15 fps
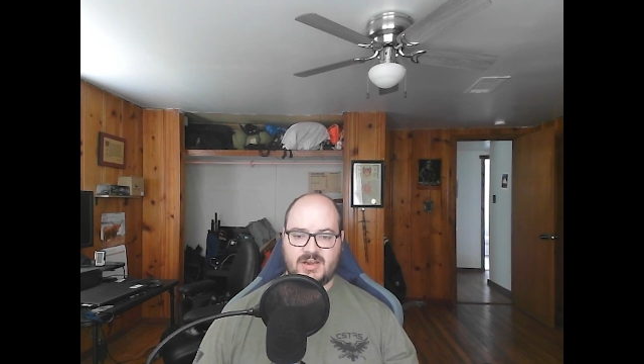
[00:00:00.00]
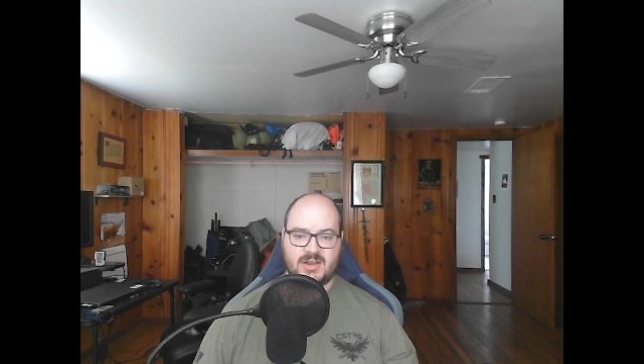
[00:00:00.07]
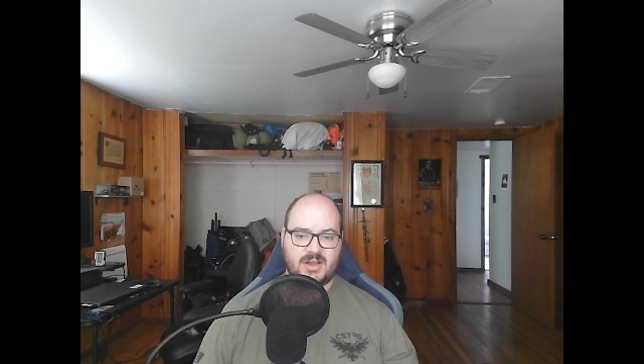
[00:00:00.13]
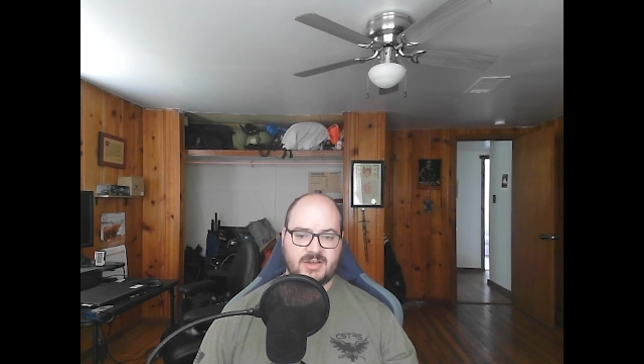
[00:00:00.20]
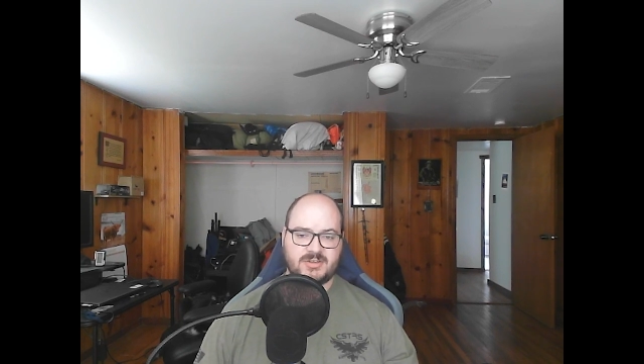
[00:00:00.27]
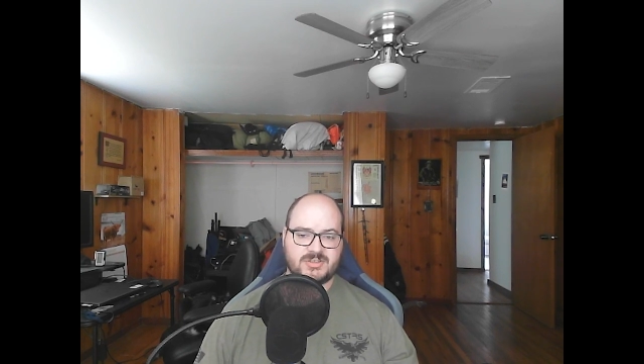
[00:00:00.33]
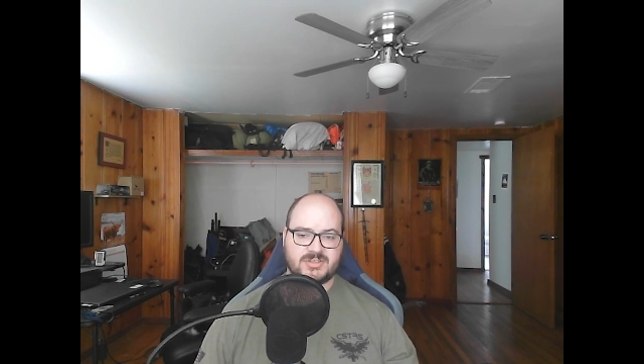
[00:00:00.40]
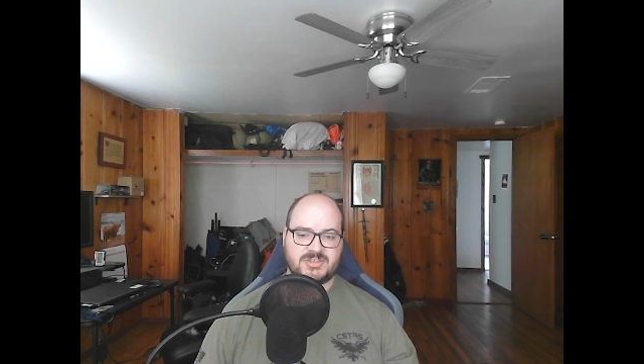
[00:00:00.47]

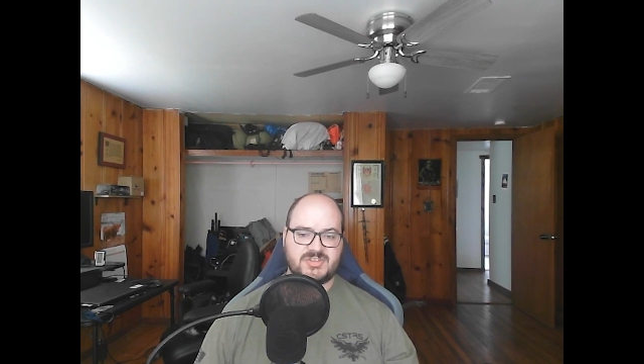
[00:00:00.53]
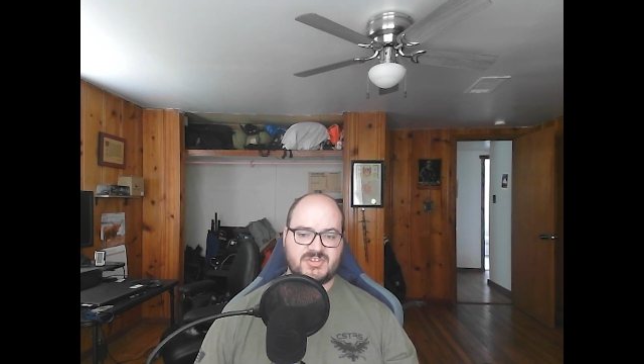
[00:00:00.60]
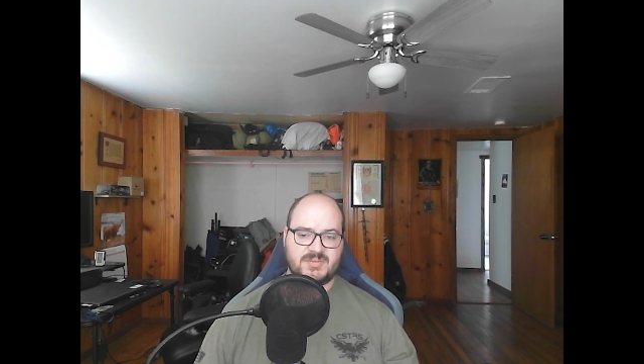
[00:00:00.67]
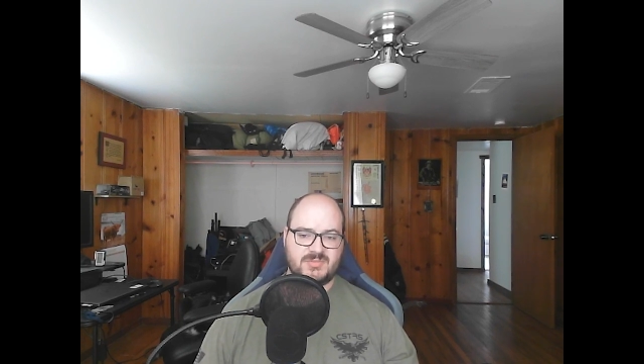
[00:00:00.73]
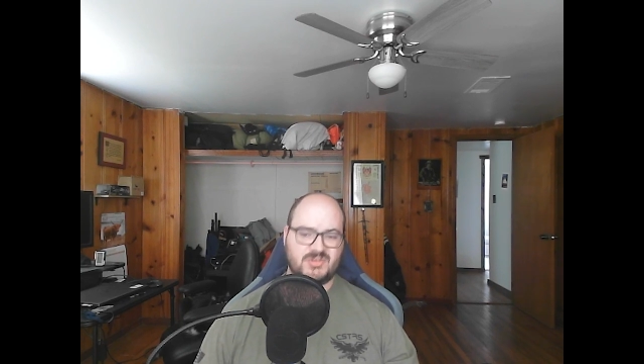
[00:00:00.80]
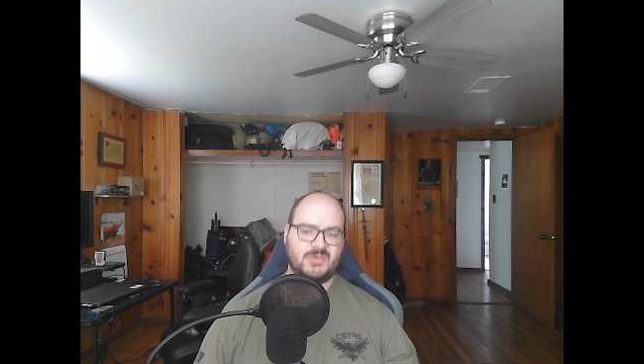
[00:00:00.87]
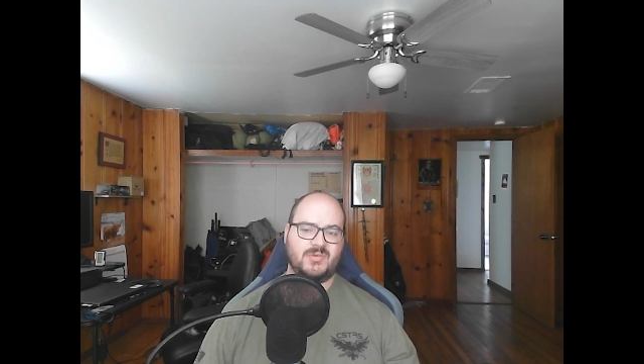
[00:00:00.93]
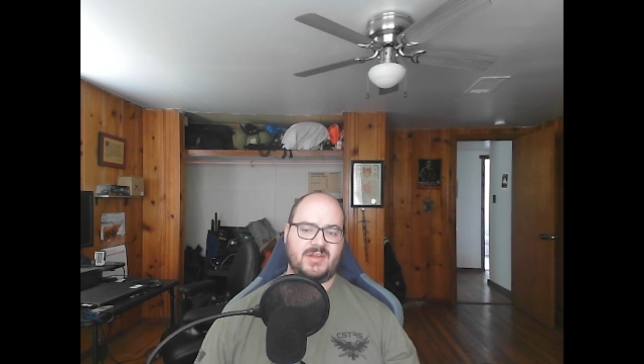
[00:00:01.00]
Nocturne
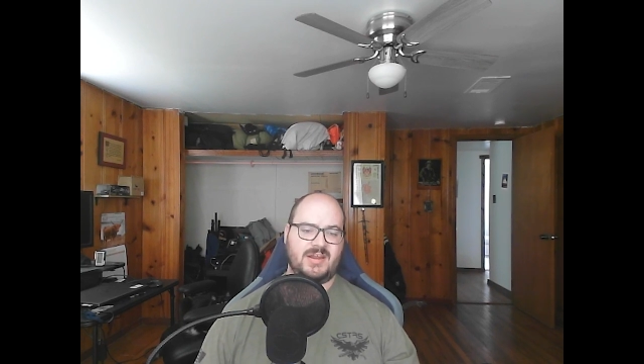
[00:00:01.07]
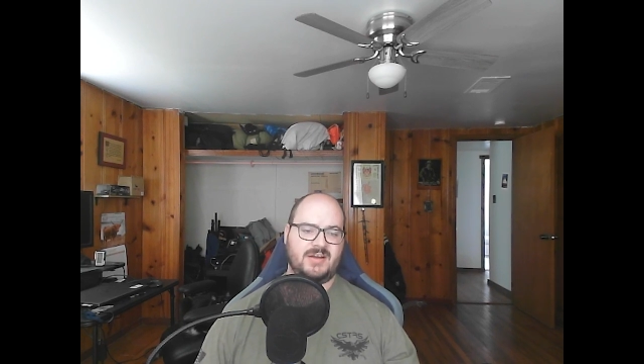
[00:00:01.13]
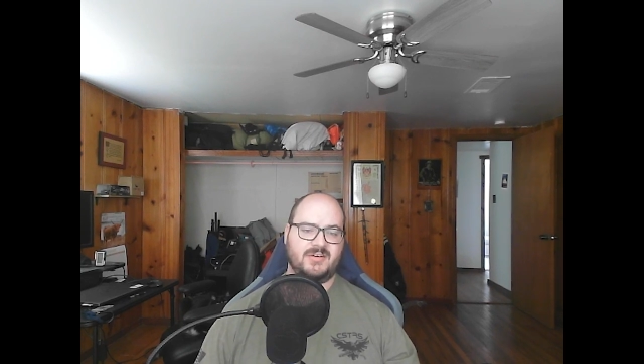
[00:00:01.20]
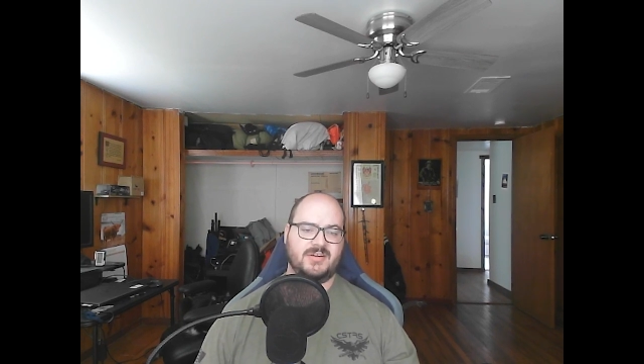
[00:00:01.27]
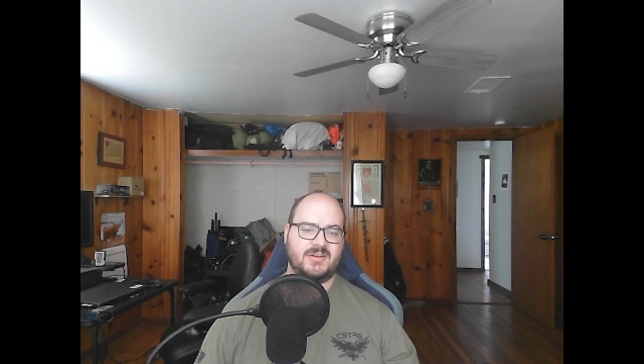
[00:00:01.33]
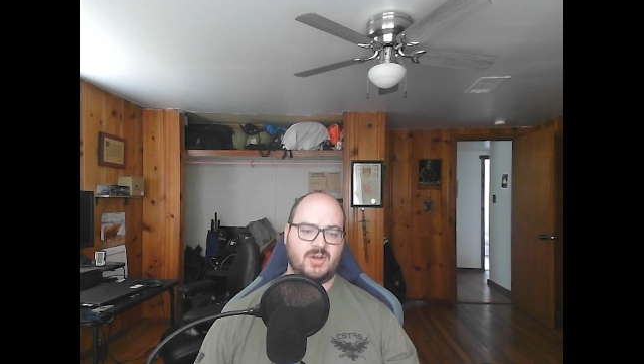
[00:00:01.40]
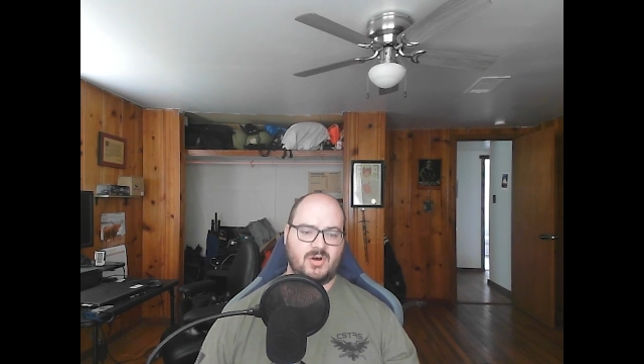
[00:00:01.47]
seems to inherited